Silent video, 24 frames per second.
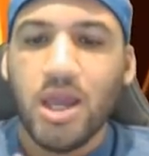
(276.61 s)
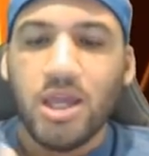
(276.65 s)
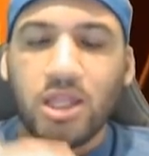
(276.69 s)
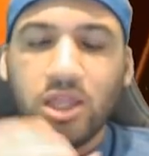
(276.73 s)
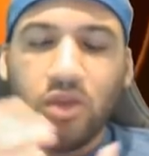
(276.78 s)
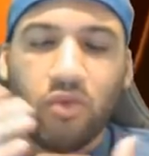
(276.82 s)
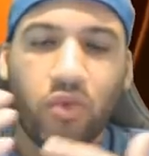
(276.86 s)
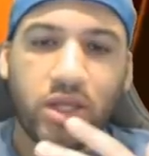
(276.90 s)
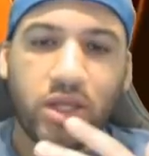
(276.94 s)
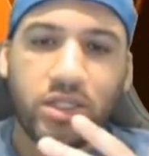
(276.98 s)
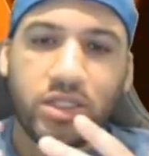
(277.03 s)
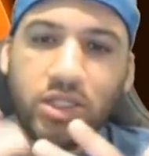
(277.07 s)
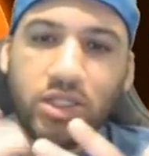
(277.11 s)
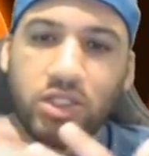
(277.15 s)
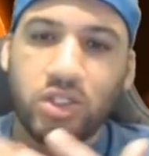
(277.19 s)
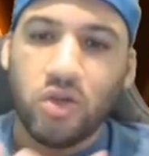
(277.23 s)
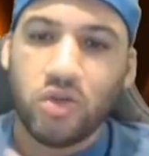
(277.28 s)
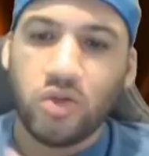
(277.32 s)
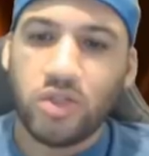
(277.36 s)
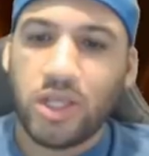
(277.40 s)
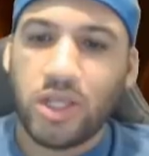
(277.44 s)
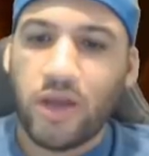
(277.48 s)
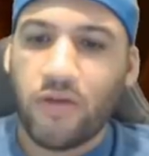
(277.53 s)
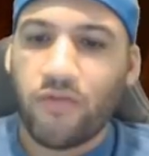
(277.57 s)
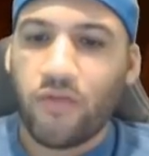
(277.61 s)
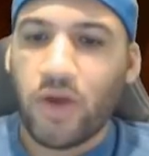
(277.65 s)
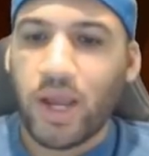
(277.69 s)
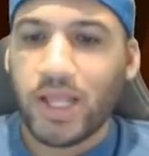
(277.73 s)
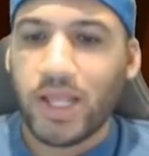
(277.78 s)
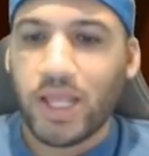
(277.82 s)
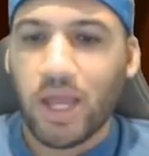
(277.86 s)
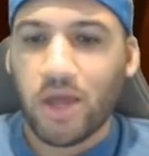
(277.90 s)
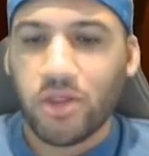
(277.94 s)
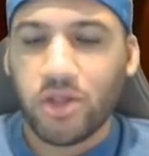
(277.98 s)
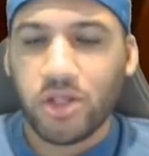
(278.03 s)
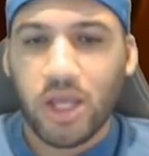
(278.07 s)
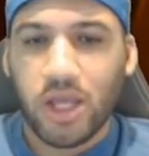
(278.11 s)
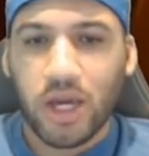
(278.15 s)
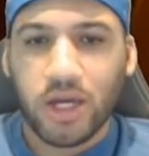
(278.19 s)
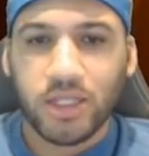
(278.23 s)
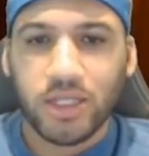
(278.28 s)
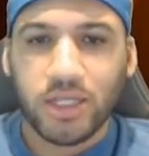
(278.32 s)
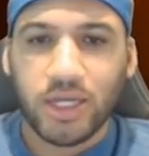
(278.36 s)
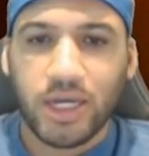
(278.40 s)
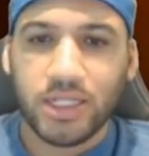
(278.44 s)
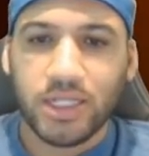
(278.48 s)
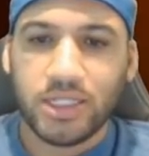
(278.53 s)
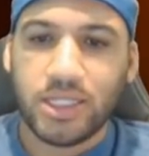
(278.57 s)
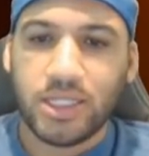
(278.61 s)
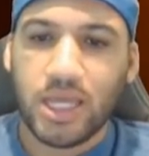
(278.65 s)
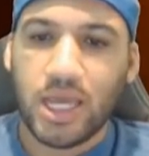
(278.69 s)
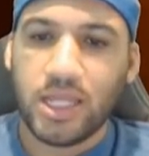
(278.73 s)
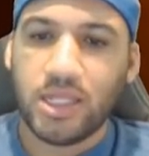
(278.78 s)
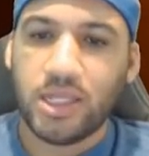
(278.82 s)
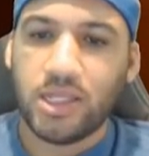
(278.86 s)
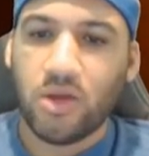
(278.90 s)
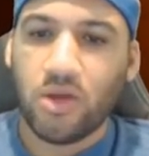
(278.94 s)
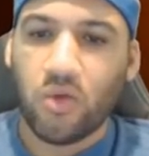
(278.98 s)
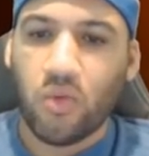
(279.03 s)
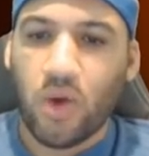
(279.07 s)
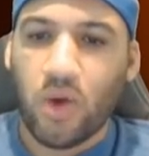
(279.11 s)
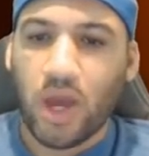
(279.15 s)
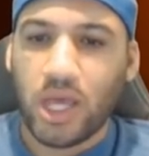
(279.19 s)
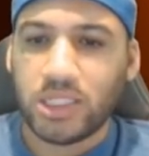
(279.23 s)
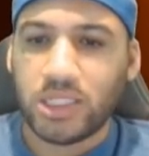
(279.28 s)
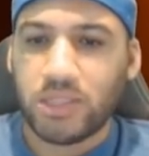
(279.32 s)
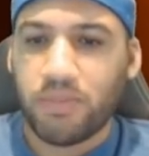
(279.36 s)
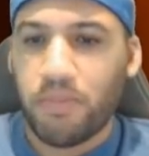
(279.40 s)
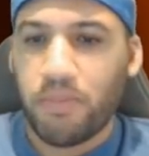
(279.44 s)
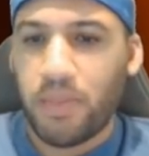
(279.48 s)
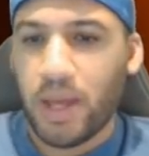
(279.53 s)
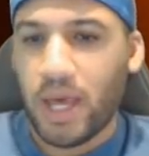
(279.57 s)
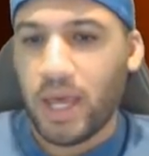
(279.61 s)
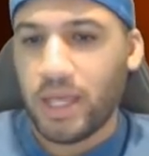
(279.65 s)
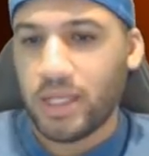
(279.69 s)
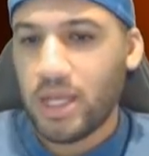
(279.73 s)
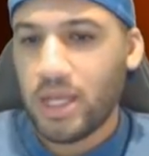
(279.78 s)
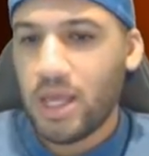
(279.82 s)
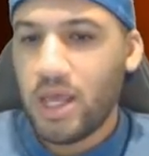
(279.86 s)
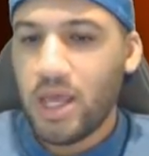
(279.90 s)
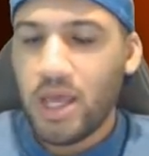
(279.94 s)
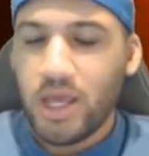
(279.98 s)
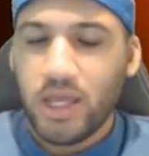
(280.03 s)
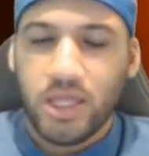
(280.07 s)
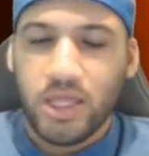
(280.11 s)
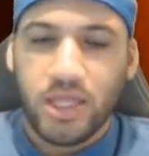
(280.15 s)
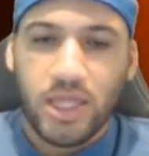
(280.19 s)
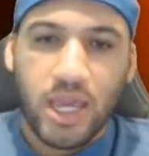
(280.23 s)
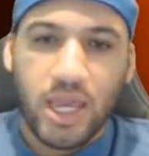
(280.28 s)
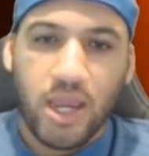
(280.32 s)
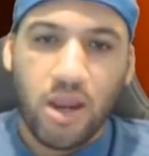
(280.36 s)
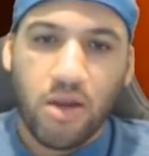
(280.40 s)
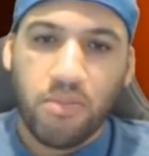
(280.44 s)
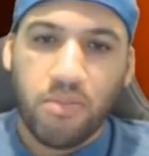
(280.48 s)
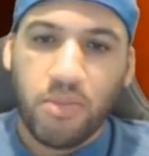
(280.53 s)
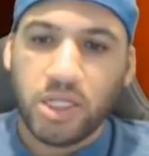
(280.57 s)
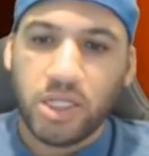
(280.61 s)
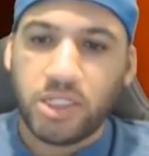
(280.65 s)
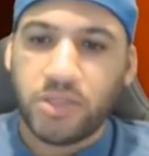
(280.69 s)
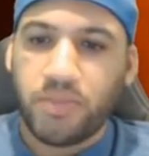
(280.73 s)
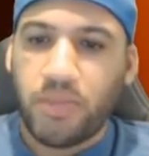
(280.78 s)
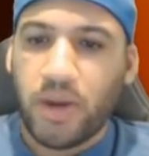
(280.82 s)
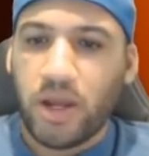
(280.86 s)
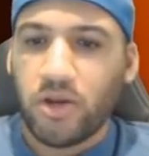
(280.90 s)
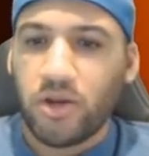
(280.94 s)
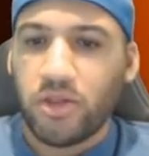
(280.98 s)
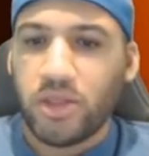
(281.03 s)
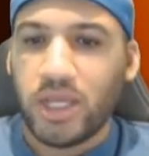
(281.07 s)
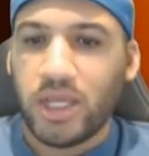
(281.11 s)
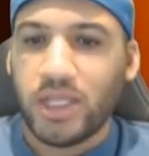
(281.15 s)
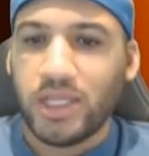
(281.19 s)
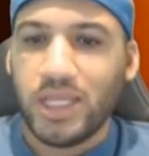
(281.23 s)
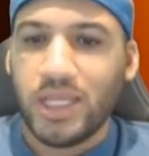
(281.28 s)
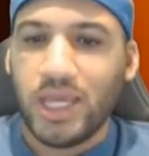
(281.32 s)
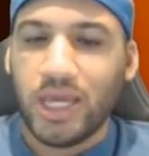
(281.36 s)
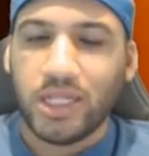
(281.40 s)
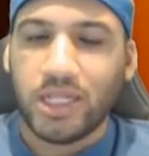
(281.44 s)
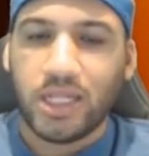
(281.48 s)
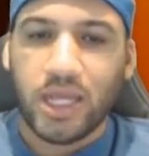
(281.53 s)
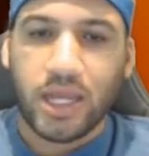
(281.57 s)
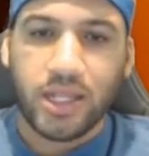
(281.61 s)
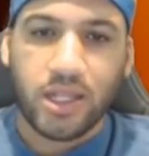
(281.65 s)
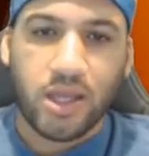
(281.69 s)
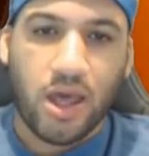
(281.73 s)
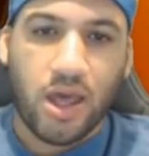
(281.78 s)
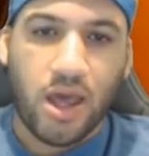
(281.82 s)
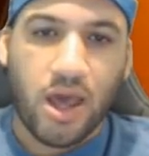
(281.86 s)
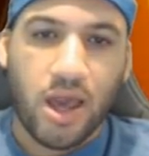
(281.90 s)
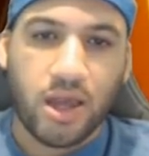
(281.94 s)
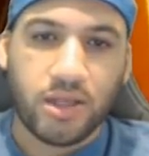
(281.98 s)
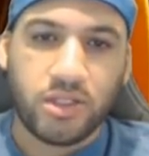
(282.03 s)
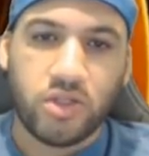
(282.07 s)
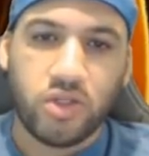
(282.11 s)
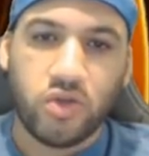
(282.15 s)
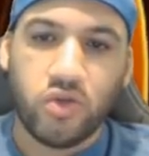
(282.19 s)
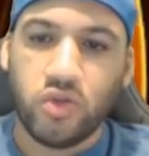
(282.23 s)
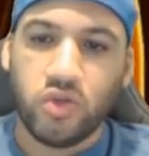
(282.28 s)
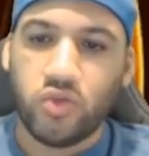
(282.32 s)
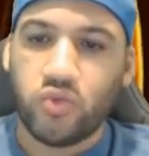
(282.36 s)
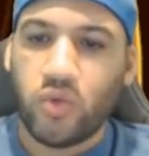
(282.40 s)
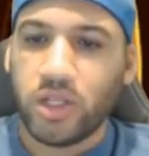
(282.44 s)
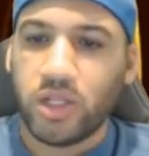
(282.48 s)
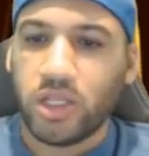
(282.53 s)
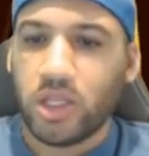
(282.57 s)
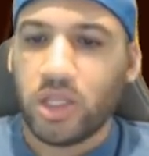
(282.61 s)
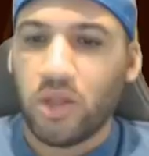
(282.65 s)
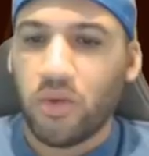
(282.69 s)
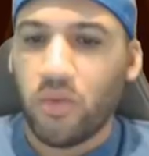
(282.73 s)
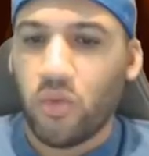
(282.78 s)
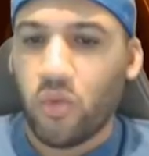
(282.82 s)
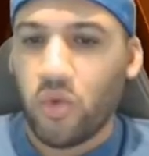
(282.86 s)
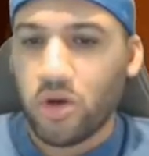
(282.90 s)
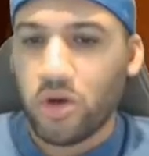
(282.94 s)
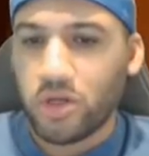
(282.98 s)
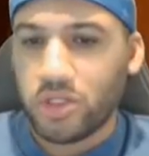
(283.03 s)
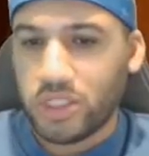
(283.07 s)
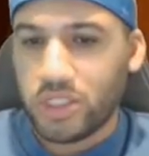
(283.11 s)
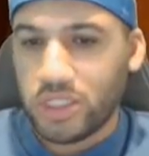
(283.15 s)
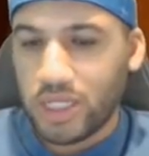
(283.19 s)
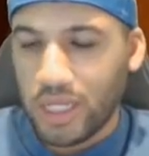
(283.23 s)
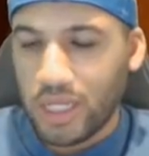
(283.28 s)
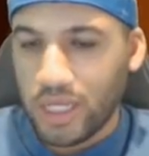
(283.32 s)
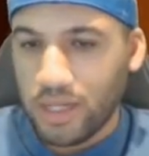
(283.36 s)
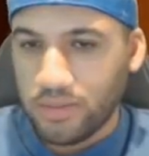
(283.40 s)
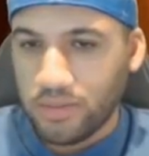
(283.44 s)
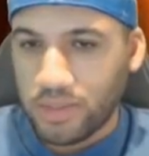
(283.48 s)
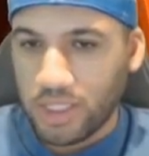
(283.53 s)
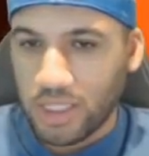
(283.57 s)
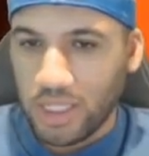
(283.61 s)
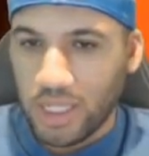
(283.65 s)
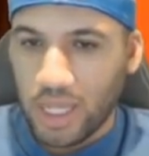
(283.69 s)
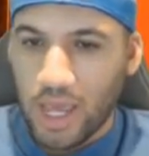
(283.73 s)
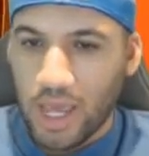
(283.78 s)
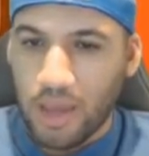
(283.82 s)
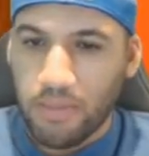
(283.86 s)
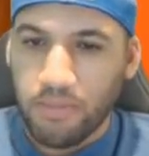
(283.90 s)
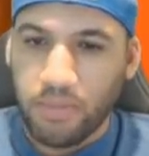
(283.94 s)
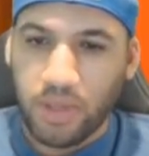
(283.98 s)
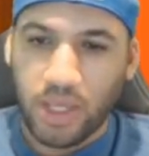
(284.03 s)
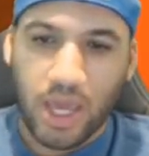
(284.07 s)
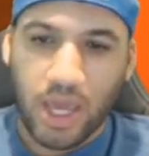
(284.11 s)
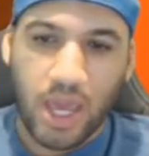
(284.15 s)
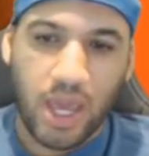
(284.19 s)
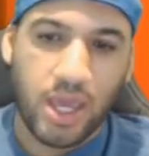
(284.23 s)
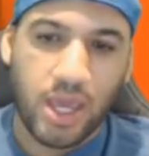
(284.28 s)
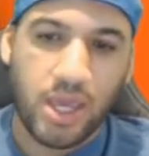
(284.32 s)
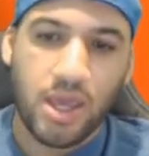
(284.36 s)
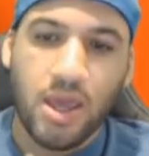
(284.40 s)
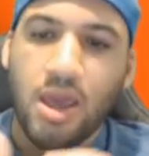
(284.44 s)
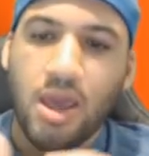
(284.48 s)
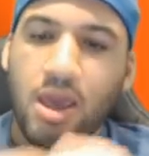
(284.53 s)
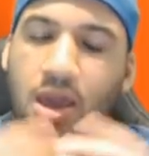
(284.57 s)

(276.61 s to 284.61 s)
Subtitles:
The West is so tough right now. They're not going to contend in the West, but they are much better than the Atlanta Hawks, who's one of the worst teams in the NBA.